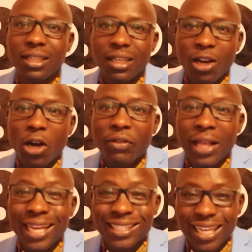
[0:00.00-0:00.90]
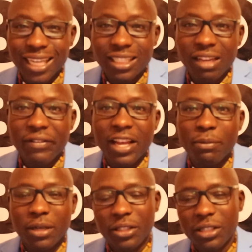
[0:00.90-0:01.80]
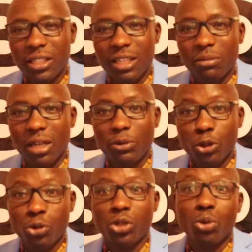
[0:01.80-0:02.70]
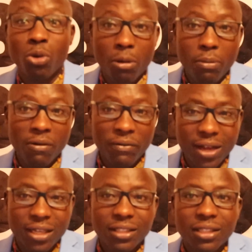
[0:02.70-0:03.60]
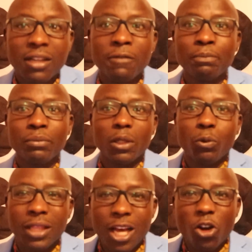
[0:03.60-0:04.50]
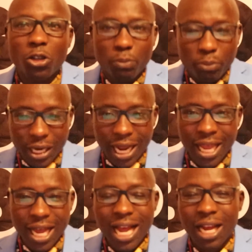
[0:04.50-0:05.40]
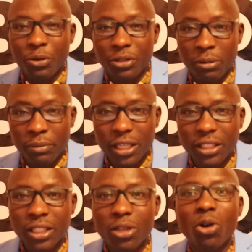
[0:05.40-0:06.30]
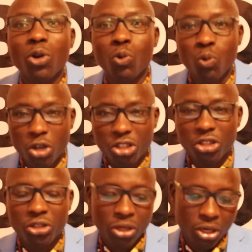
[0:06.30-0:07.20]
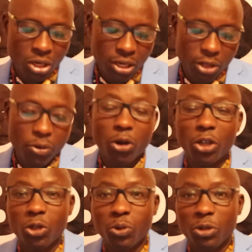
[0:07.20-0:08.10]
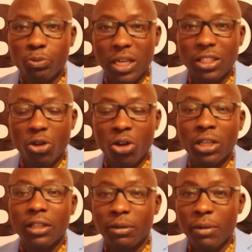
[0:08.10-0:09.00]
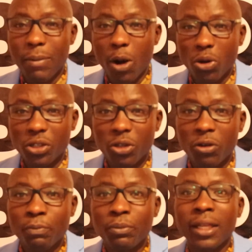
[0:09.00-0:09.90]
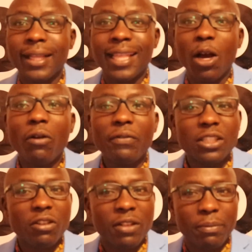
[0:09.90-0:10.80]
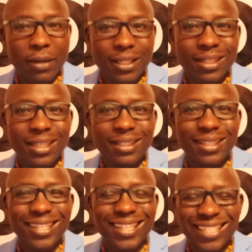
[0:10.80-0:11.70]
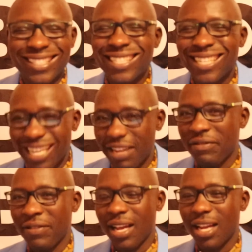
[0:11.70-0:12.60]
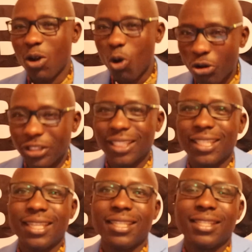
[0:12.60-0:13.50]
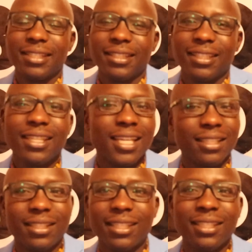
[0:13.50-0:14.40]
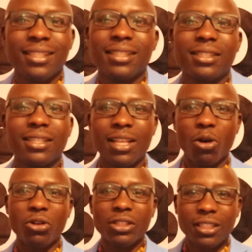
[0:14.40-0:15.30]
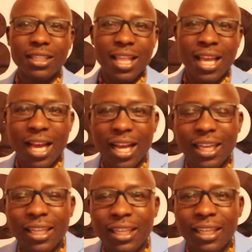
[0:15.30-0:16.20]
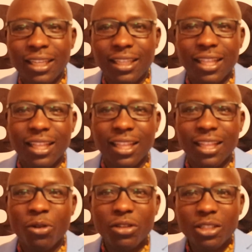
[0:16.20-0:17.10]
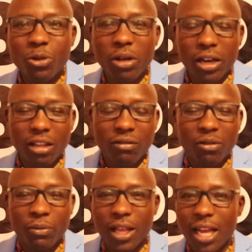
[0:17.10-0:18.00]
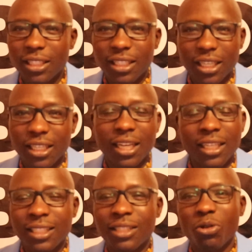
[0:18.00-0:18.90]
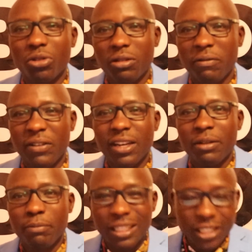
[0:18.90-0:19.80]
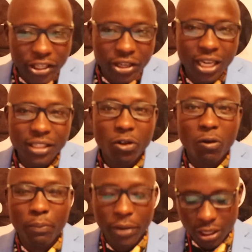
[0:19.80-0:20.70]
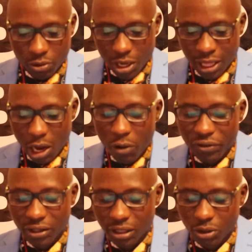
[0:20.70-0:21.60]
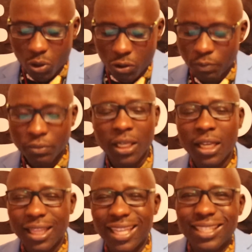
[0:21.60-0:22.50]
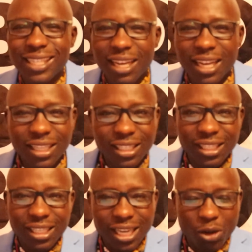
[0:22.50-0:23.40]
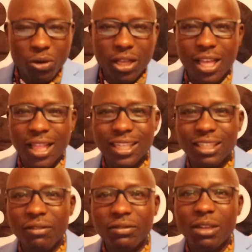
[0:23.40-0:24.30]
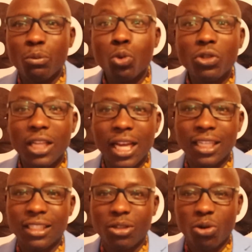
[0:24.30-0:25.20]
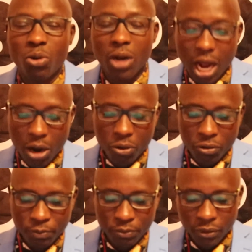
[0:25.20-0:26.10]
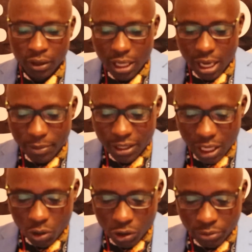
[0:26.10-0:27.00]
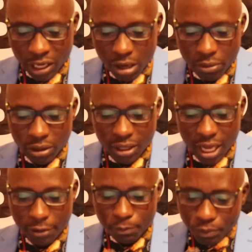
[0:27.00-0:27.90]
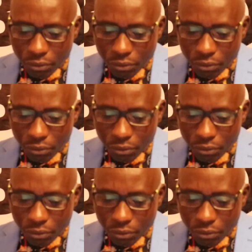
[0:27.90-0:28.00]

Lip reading: the executive and ministry sometimes use to gobble funds, without prior accountability on what they were going to spend on. Remember also, the Office of the Presidency is never audited. Yes, it's the audit there. The audit queries from that is not very meticulous compared to other offices. So there is a lacuna there. There's some loose ends on how money can always be gobbled there.